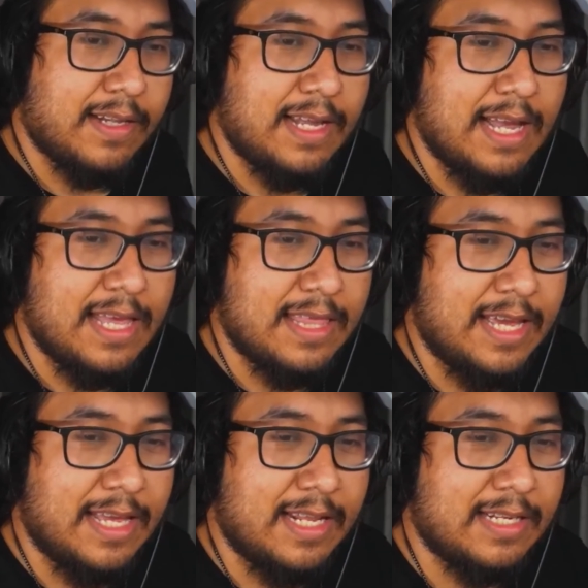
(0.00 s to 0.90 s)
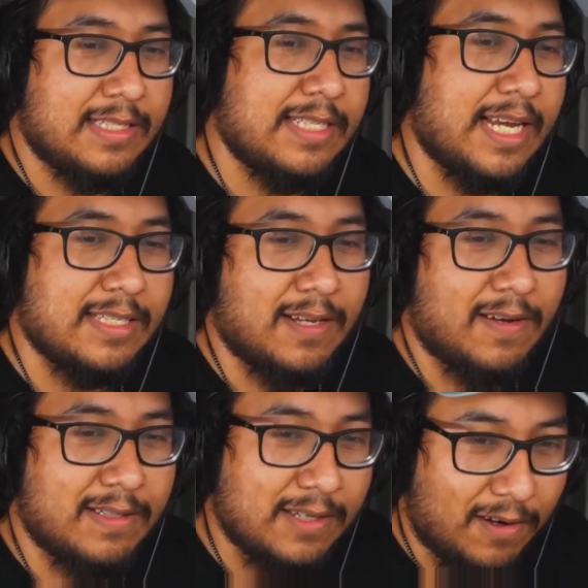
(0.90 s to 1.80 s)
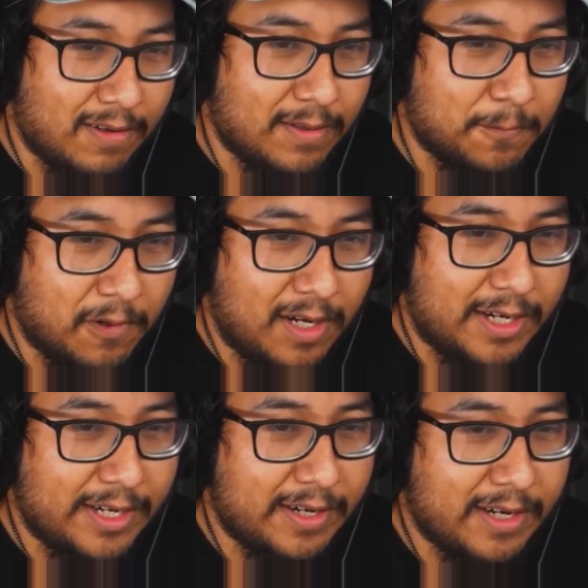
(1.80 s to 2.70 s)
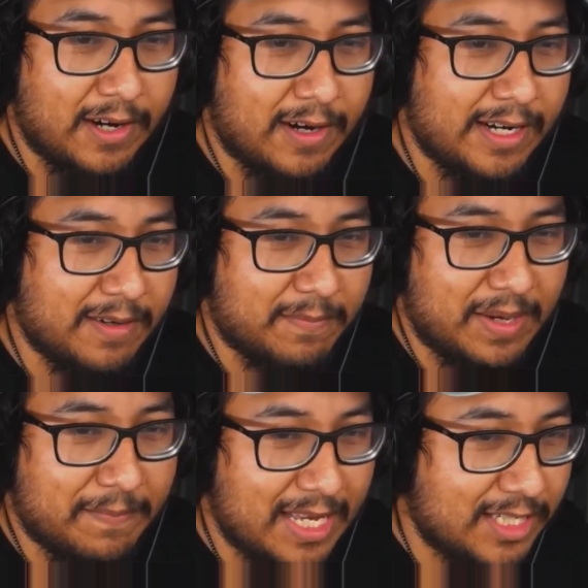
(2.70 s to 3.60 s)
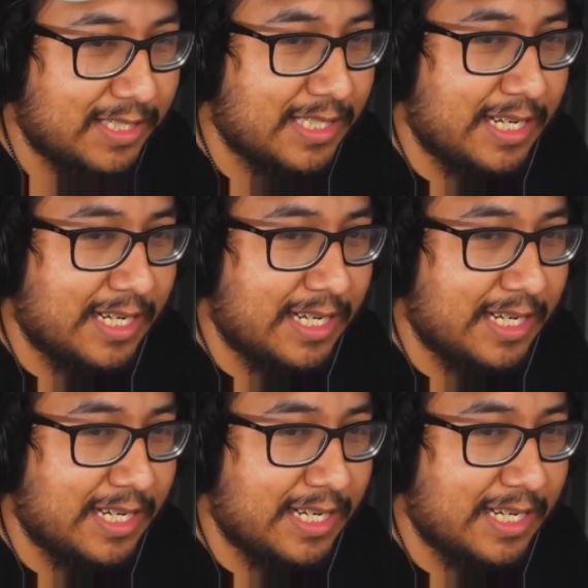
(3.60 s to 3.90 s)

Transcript: And then second song is called "Water Your Garden" by Magic City